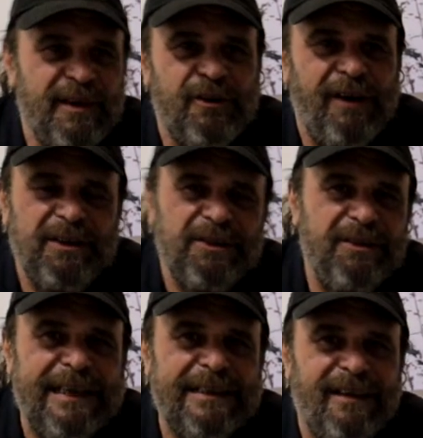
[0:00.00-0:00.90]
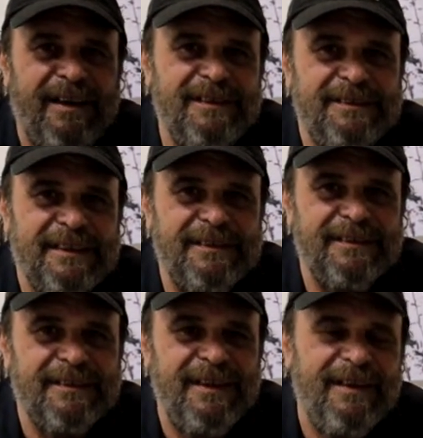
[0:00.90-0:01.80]
the Chrysler inline
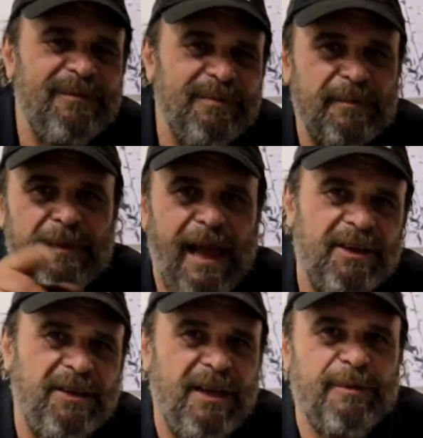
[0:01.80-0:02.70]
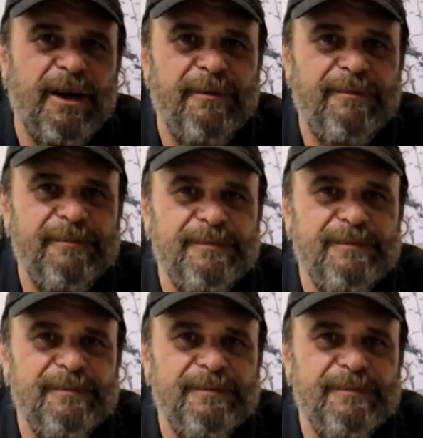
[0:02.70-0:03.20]
sixes. I'll see you tomorrow.